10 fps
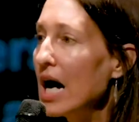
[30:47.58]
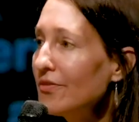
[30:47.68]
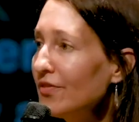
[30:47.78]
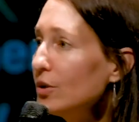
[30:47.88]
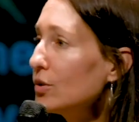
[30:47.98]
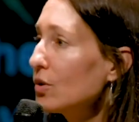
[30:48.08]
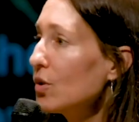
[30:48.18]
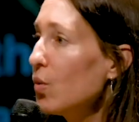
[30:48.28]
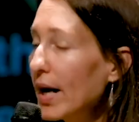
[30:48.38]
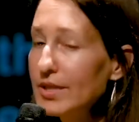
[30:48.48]
I feel
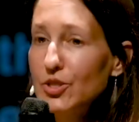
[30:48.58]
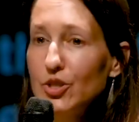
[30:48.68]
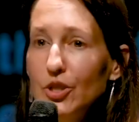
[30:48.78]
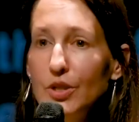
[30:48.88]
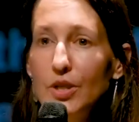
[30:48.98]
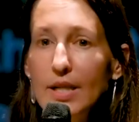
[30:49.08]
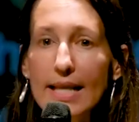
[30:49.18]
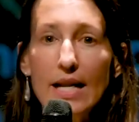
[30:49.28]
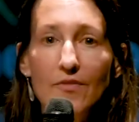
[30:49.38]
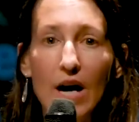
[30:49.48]
quite certain
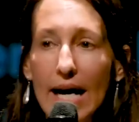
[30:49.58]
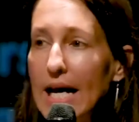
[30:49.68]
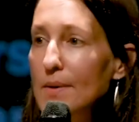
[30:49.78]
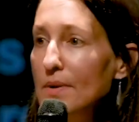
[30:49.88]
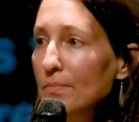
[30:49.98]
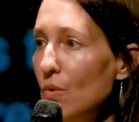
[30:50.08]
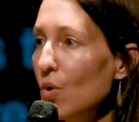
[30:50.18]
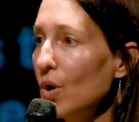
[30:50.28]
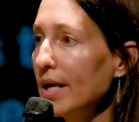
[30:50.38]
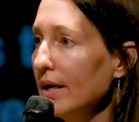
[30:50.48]
that if I had been
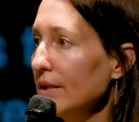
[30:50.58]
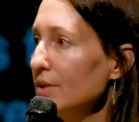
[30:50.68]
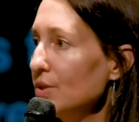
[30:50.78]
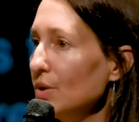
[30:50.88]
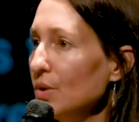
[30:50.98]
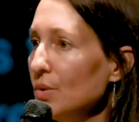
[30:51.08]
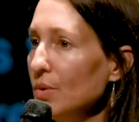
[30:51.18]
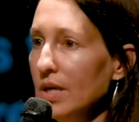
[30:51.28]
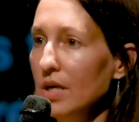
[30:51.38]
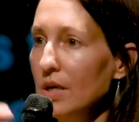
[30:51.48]
born
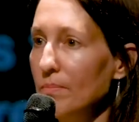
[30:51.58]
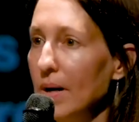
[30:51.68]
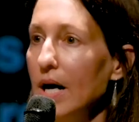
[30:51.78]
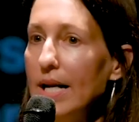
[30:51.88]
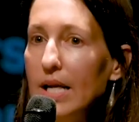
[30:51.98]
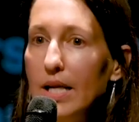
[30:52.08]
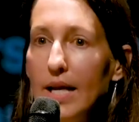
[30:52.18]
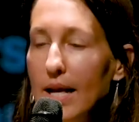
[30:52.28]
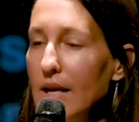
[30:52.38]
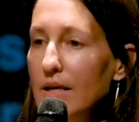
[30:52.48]
into the
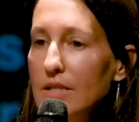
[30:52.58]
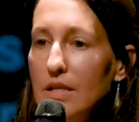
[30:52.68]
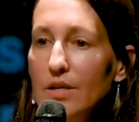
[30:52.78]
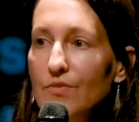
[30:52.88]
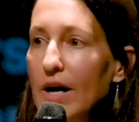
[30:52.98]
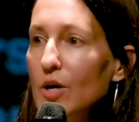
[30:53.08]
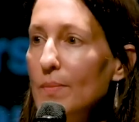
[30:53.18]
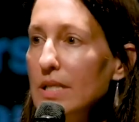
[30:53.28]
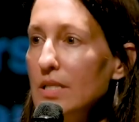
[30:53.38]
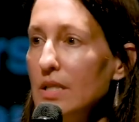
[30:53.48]
body and
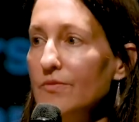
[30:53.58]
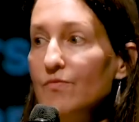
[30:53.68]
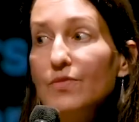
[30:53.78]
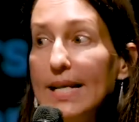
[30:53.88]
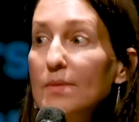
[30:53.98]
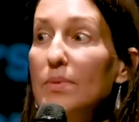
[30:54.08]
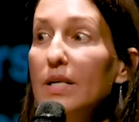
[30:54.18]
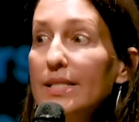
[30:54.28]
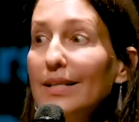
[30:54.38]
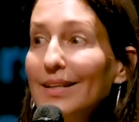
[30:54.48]
environment of Ted
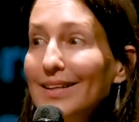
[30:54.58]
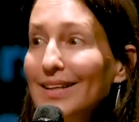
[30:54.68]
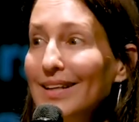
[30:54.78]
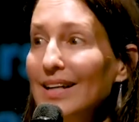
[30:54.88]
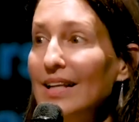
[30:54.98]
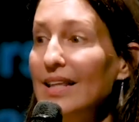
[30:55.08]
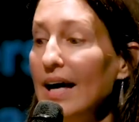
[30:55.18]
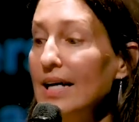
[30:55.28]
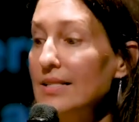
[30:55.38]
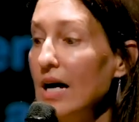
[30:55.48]
Bundy,
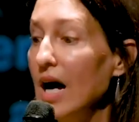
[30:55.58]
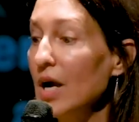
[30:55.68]
that